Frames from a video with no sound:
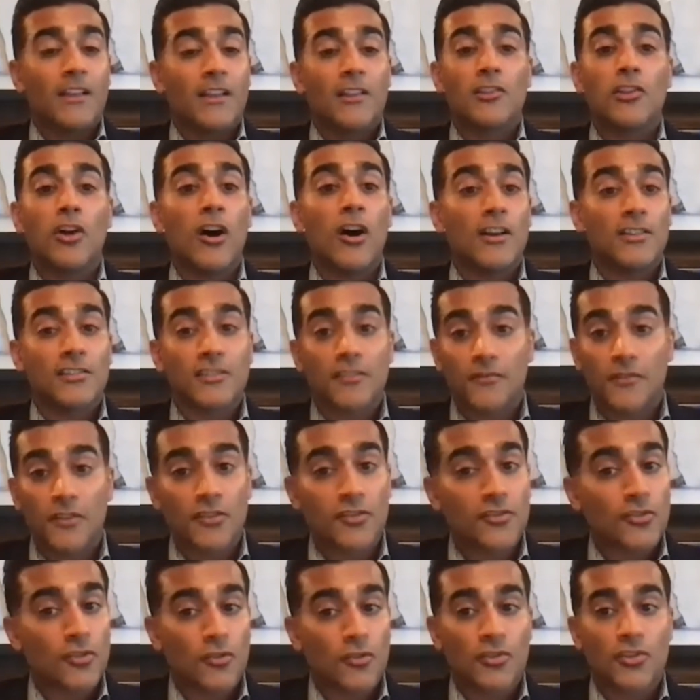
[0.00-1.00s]
loss of their
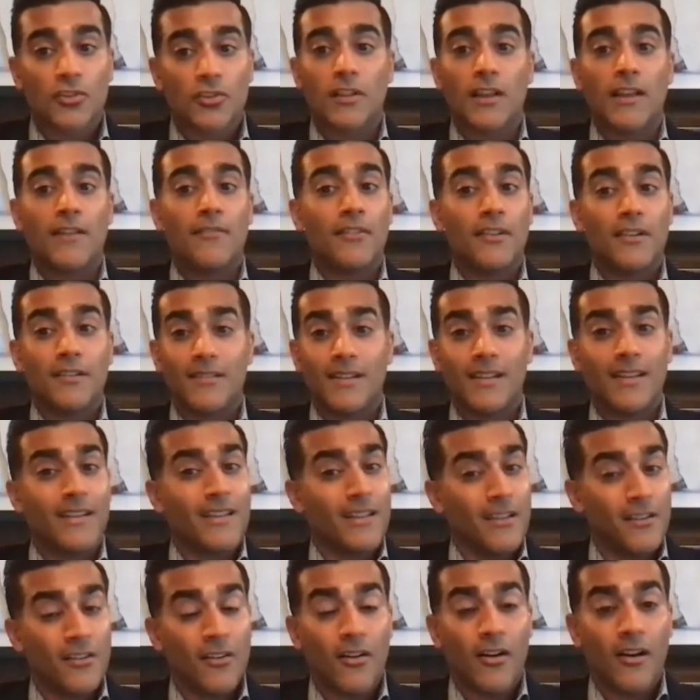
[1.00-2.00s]
social life, and,
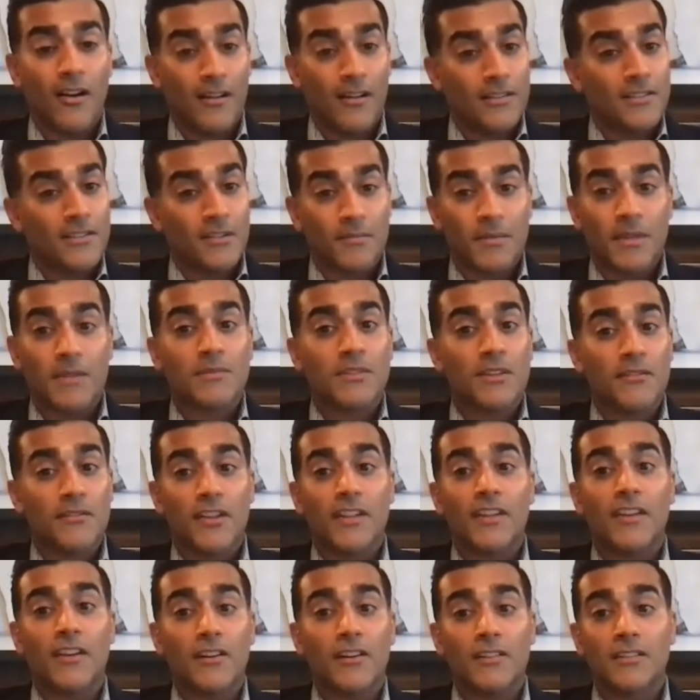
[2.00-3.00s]
you know, sometimes
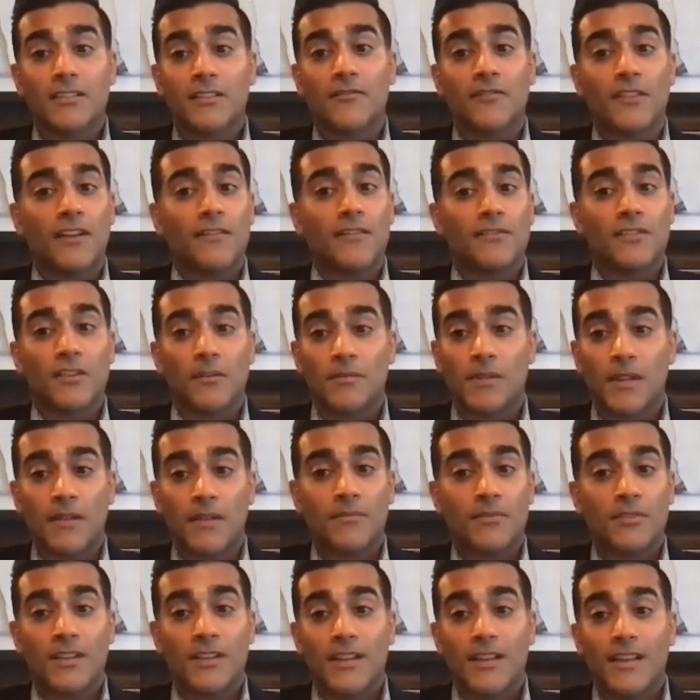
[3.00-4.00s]
even guilt if they've
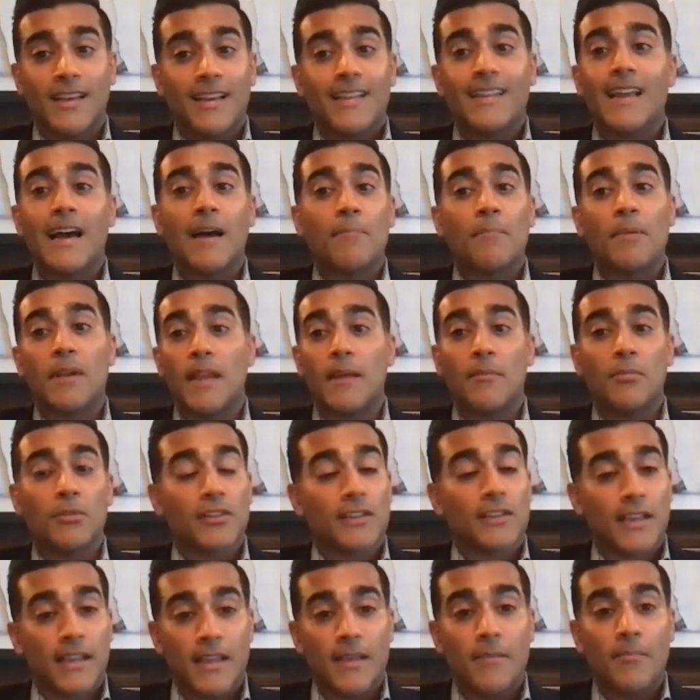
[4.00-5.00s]
sometimes not been able
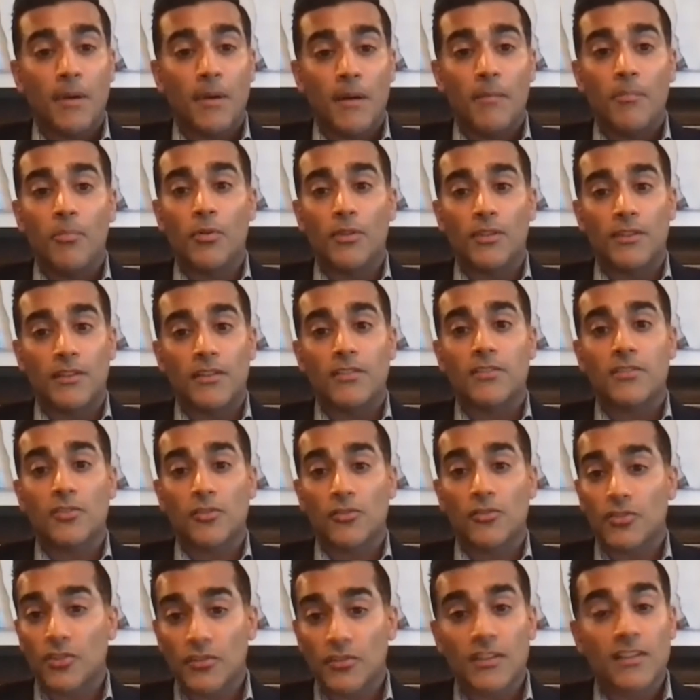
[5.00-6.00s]
to keep up with the
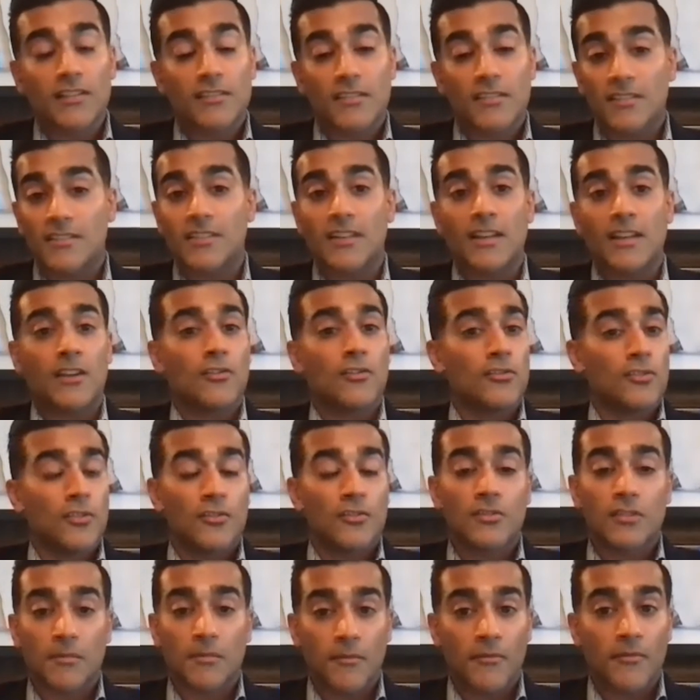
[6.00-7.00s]
social distancing or, or
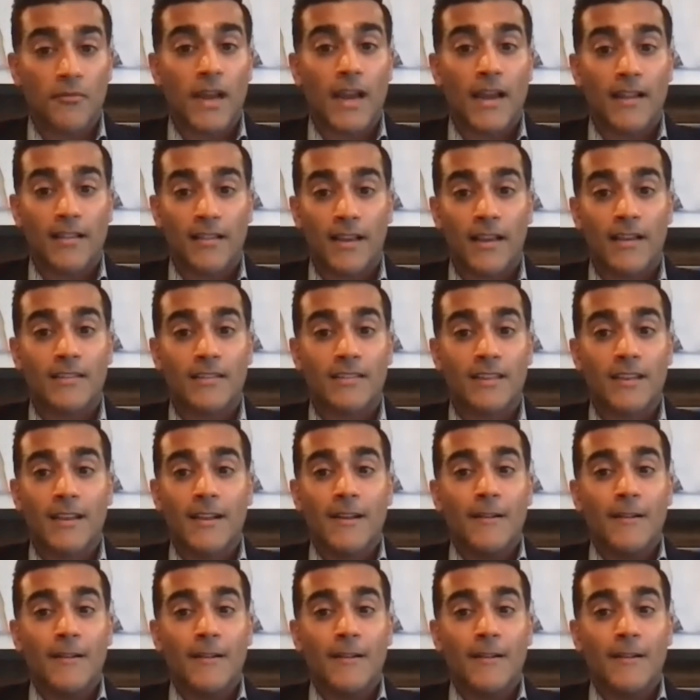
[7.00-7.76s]
some guidelines.